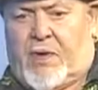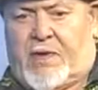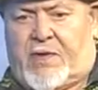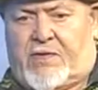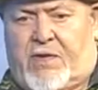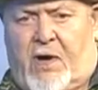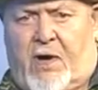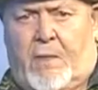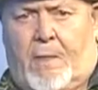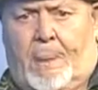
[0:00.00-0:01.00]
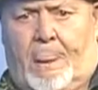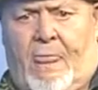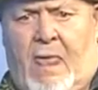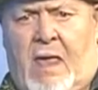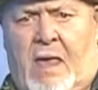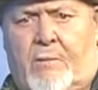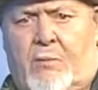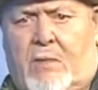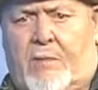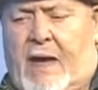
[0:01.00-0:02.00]
played guitar,
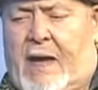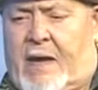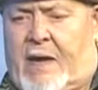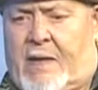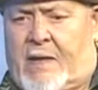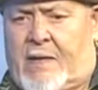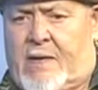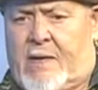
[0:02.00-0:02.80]
but my